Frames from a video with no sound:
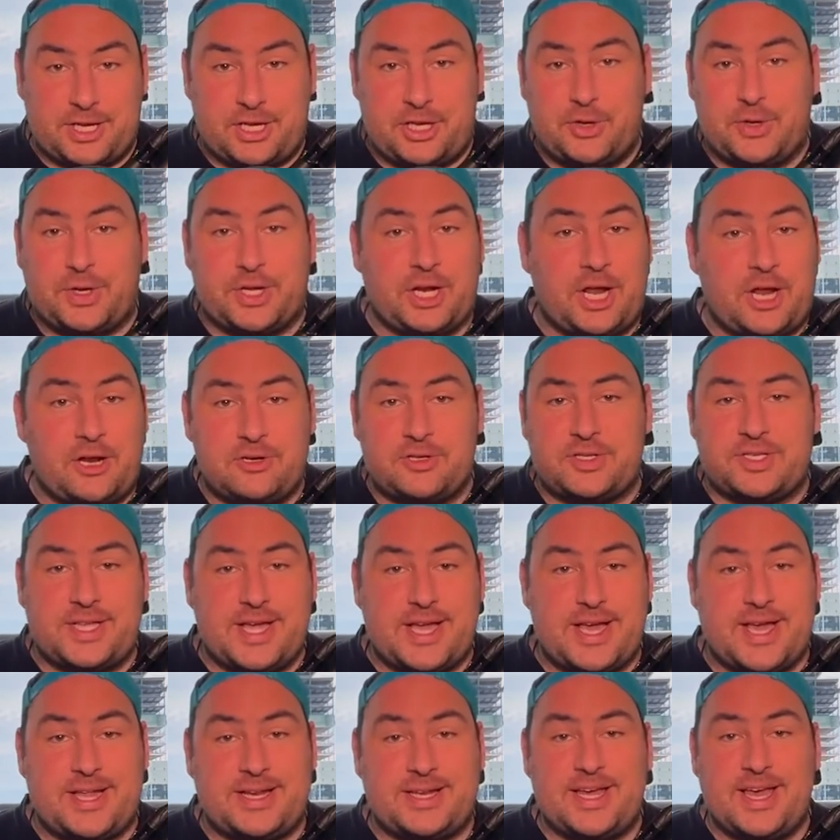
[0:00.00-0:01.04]
You can
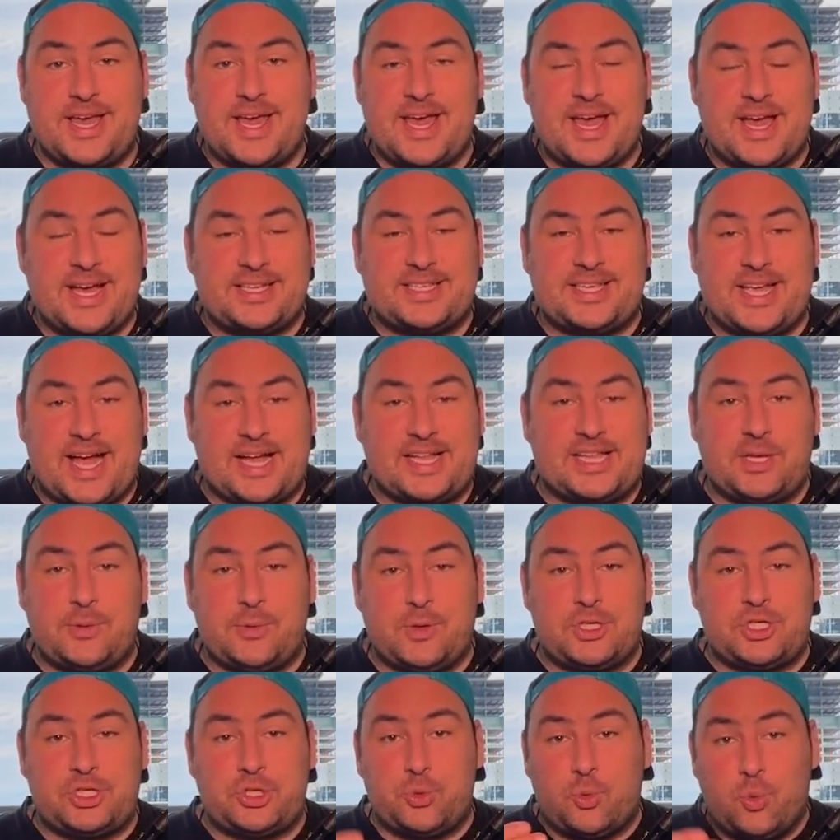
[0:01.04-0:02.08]
understand exactly
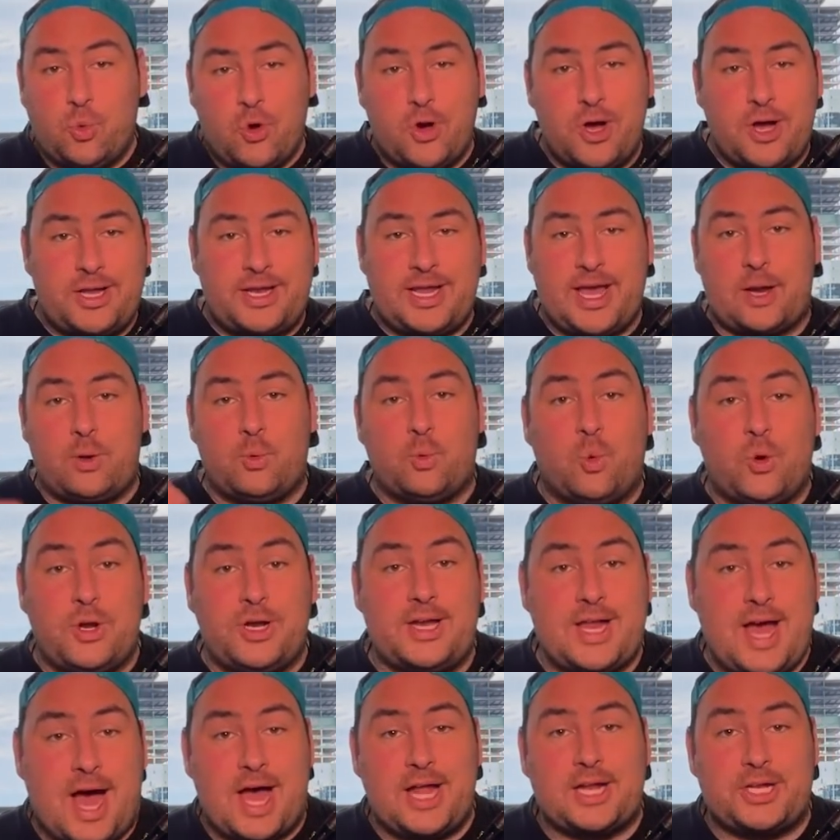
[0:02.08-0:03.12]
what you would and would
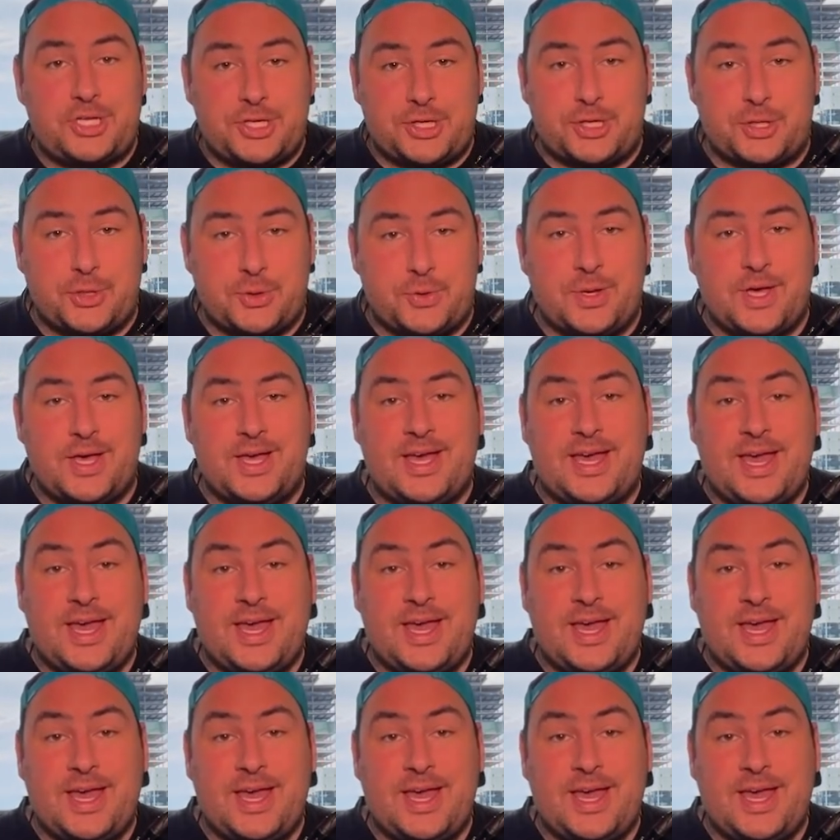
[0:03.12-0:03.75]
not do